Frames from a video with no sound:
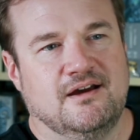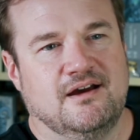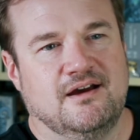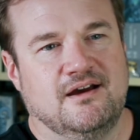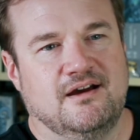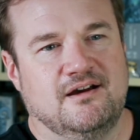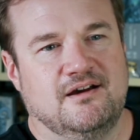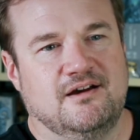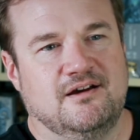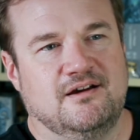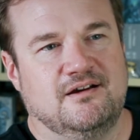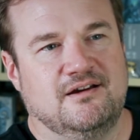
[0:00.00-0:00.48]

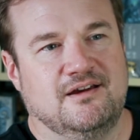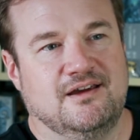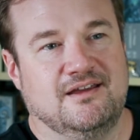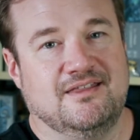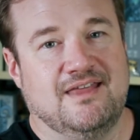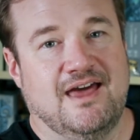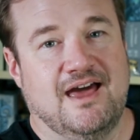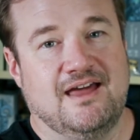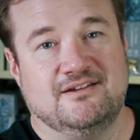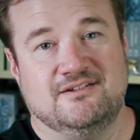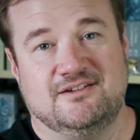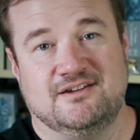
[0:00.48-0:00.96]
And
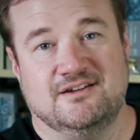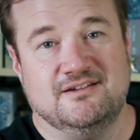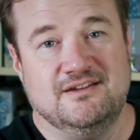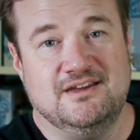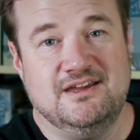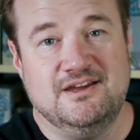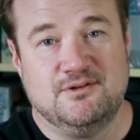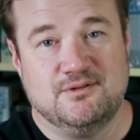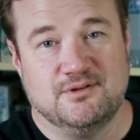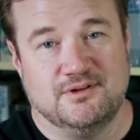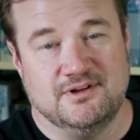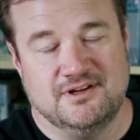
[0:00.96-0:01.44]
that did
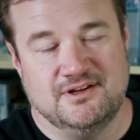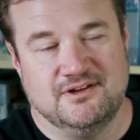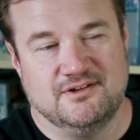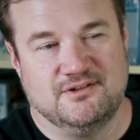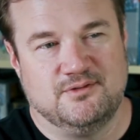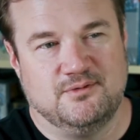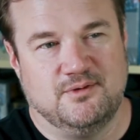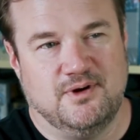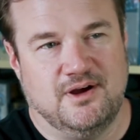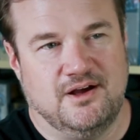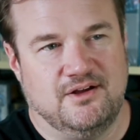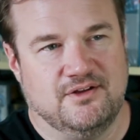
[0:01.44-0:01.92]
equally
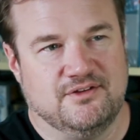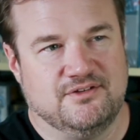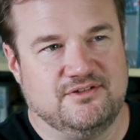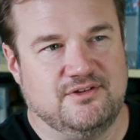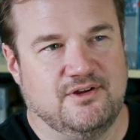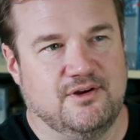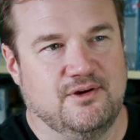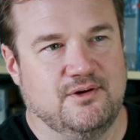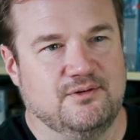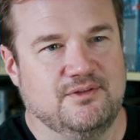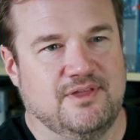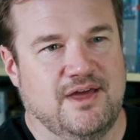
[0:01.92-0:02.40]
as well.
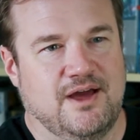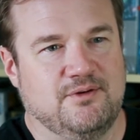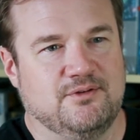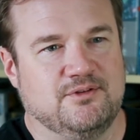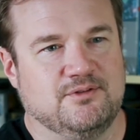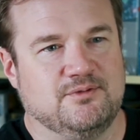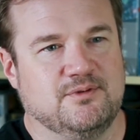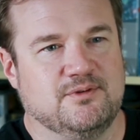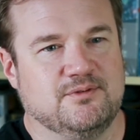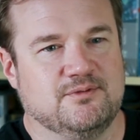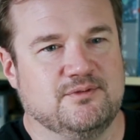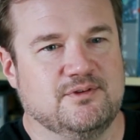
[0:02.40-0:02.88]
So that was
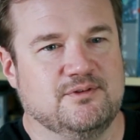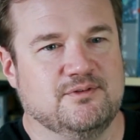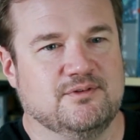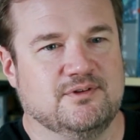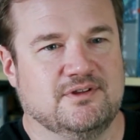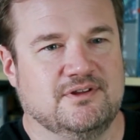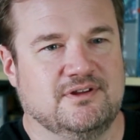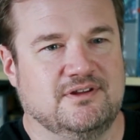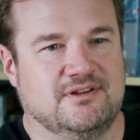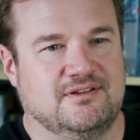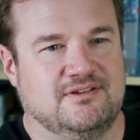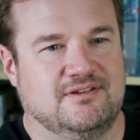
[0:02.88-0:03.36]
when we
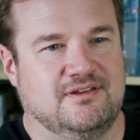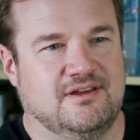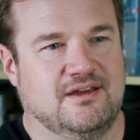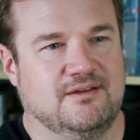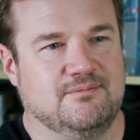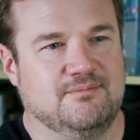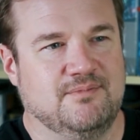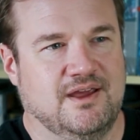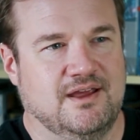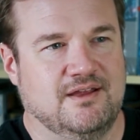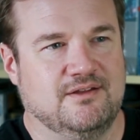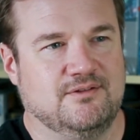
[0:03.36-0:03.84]
really
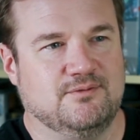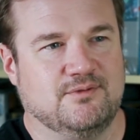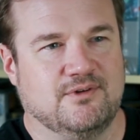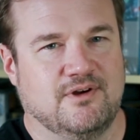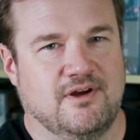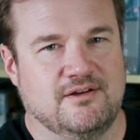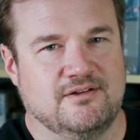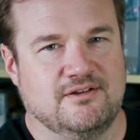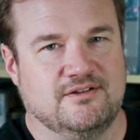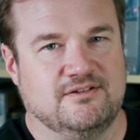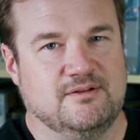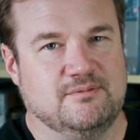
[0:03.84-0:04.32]
said, man, we're
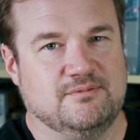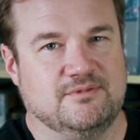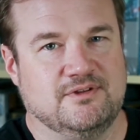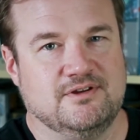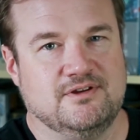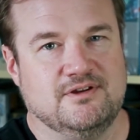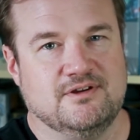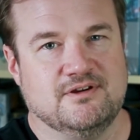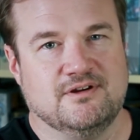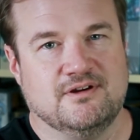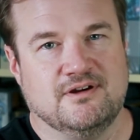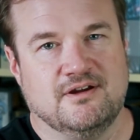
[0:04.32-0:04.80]
onto something
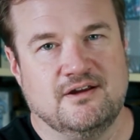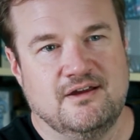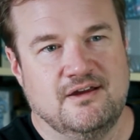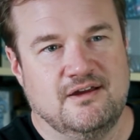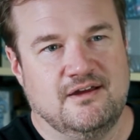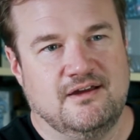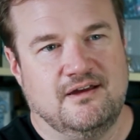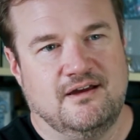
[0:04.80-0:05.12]
here.